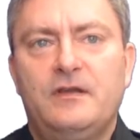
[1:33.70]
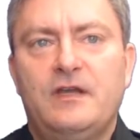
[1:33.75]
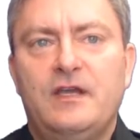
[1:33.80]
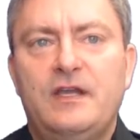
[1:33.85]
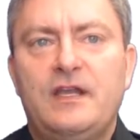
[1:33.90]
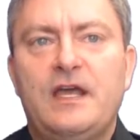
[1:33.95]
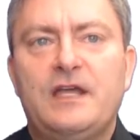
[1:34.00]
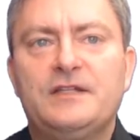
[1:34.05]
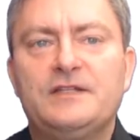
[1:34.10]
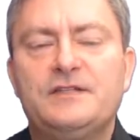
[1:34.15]

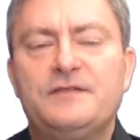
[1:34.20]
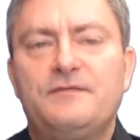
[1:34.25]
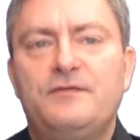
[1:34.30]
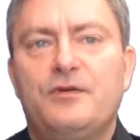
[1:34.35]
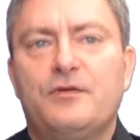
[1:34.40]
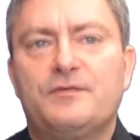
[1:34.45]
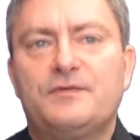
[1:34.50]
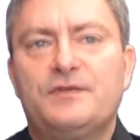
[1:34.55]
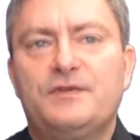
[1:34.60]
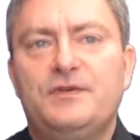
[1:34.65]
And
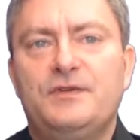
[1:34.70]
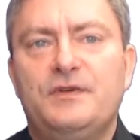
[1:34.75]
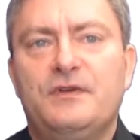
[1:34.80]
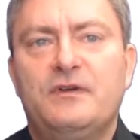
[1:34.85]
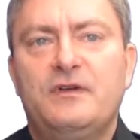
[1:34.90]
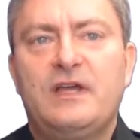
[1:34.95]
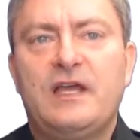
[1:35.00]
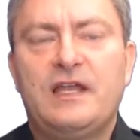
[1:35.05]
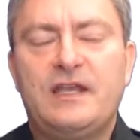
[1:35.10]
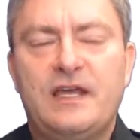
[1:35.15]

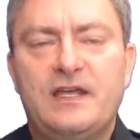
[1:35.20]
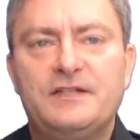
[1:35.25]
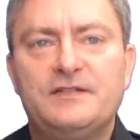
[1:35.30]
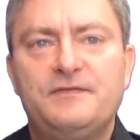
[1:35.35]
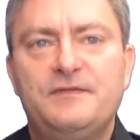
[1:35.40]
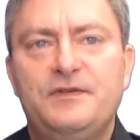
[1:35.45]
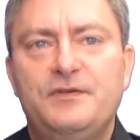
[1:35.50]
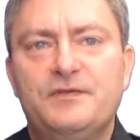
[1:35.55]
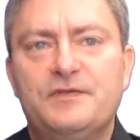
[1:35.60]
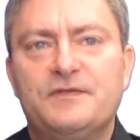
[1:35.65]
hence
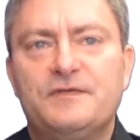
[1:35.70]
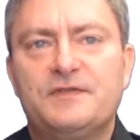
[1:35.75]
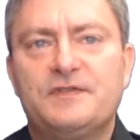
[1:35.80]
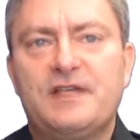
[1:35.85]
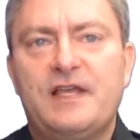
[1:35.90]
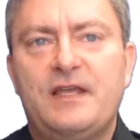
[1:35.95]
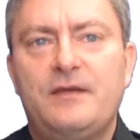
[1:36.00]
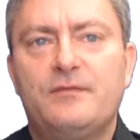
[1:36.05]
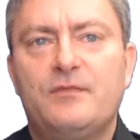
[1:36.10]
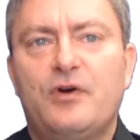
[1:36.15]
we use the
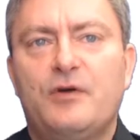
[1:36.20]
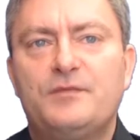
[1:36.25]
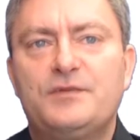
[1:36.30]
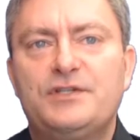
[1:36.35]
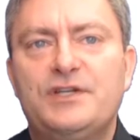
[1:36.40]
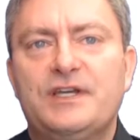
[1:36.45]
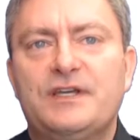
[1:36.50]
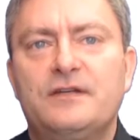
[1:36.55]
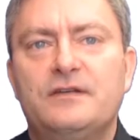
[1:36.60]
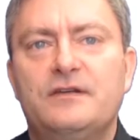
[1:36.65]
same
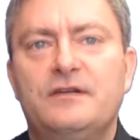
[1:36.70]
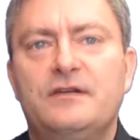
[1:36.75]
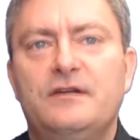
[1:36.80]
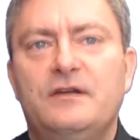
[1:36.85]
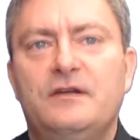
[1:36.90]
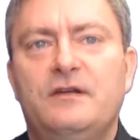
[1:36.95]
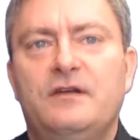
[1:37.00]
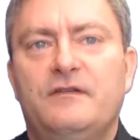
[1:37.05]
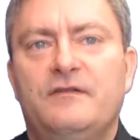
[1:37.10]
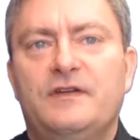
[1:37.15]
object,
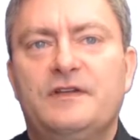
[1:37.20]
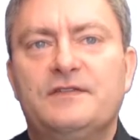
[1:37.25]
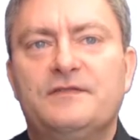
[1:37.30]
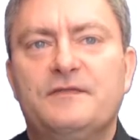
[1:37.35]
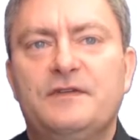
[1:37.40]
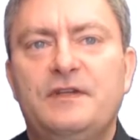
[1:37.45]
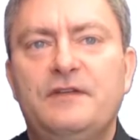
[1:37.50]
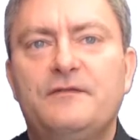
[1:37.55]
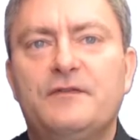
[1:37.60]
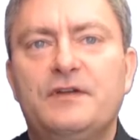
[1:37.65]
that is
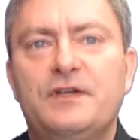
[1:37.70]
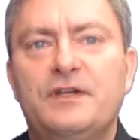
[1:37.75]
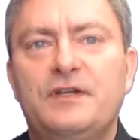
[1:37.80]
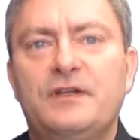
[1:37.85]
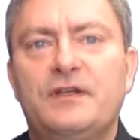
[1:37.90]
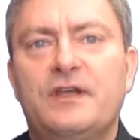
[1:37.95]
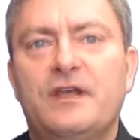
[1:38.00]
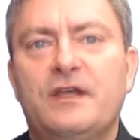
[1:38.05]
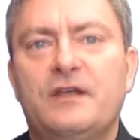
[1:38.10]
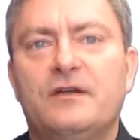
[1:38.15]
the default
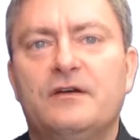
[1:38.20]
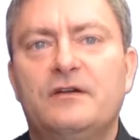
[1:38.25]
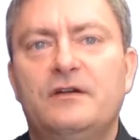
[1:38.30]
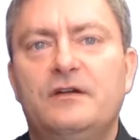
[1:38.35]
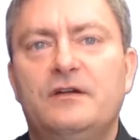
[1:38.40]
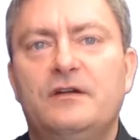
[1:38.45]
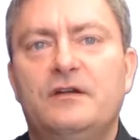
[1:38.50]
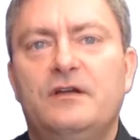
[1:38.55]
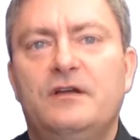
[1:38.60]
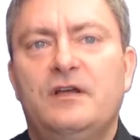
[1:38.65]
indicator,
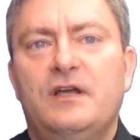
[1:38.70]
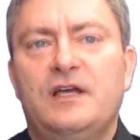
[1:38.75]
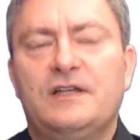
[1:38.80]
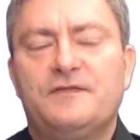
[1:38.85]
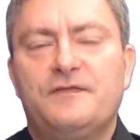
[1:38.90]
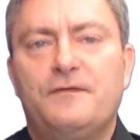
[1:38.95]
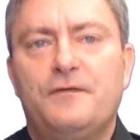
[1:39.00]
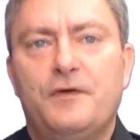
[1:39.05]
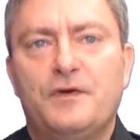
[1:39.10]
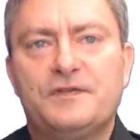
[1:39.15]
as
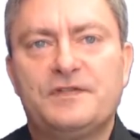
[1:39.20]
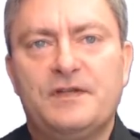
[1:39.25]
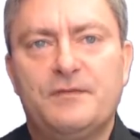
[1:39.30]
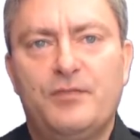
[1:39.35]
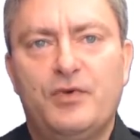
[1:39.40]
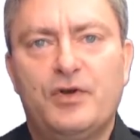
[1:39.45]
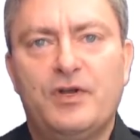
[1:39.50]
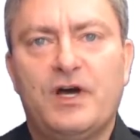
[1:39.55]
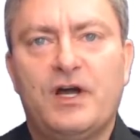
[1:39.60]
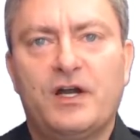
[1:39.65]
the first
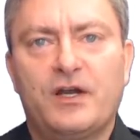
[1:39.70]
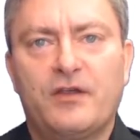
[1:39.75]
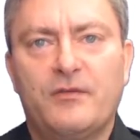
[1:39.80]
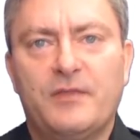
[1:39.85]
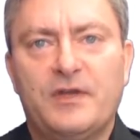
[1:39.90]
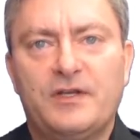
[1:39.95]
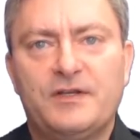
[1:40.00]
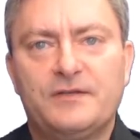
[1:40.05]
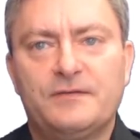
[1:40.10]
input argument.